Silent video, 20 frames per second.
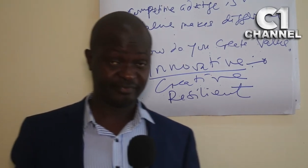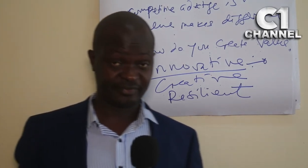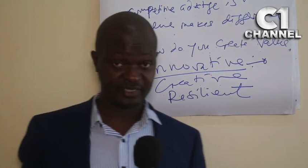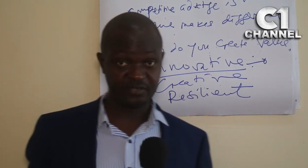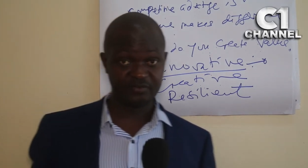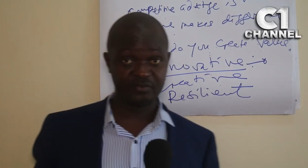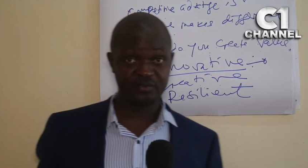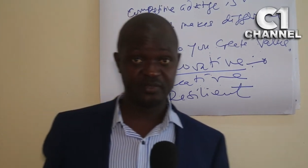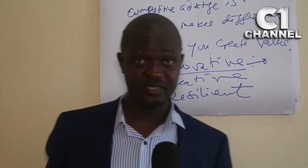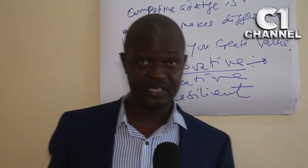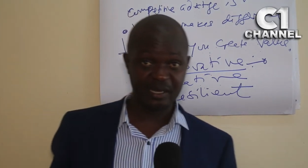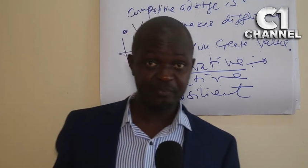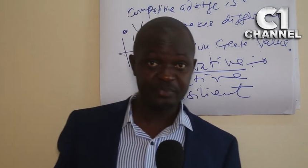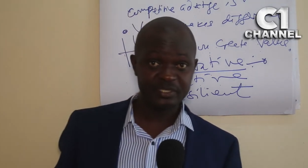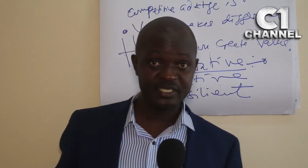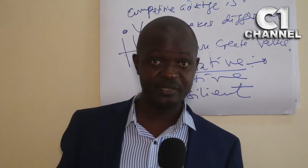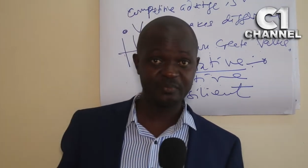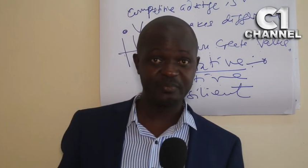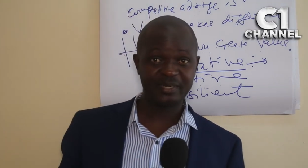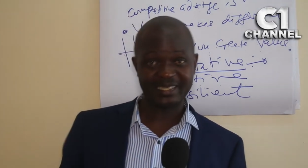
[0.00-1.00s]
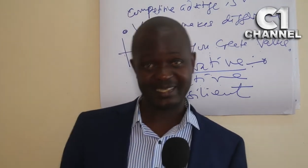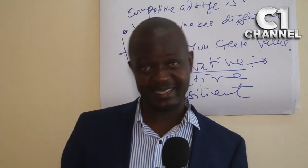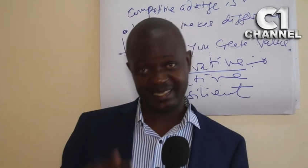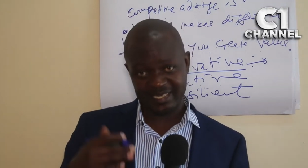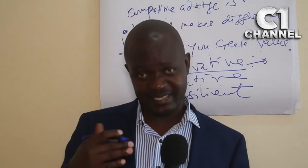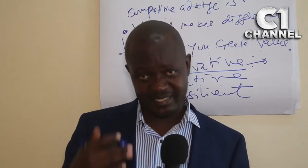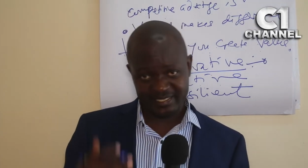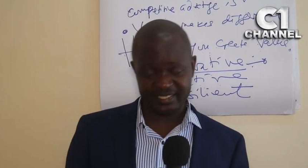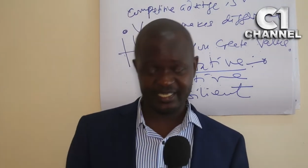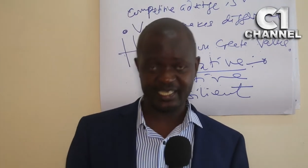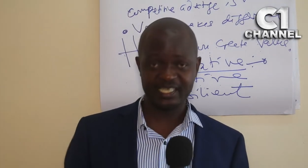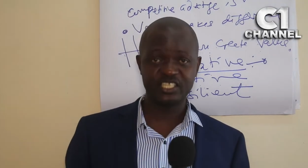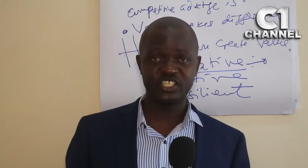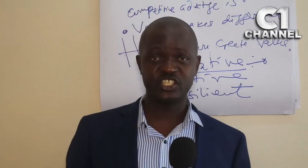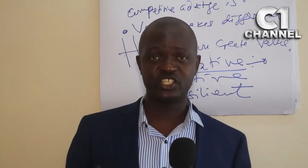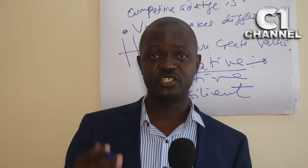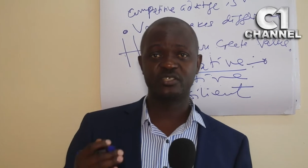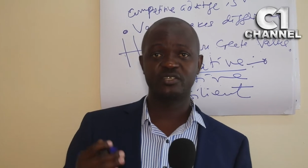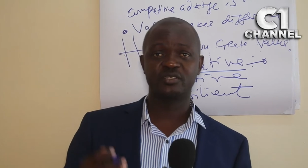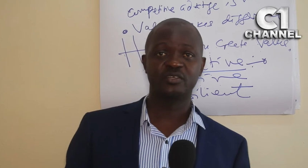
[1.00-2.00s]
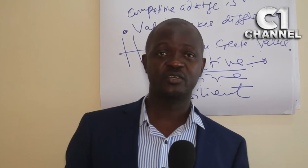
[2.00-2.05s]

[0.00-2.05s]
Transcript: If you jump ship at that stage